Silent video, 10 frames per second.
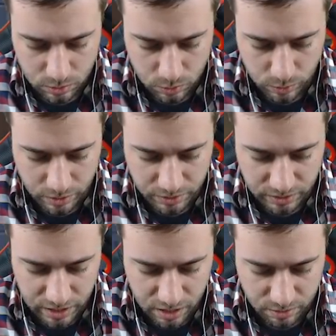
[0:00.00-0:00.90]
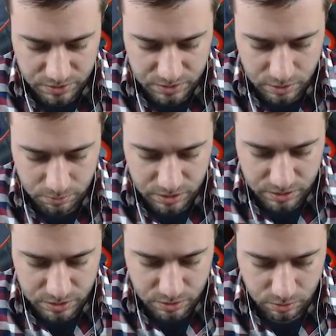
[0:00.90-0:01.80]
Ooh, I don't think they have. Is this going to be in
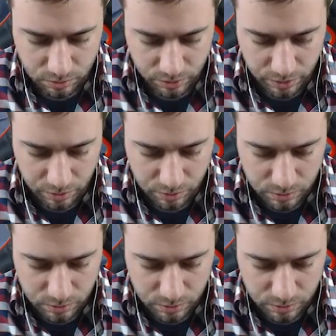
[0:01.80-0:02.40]
the circle, though?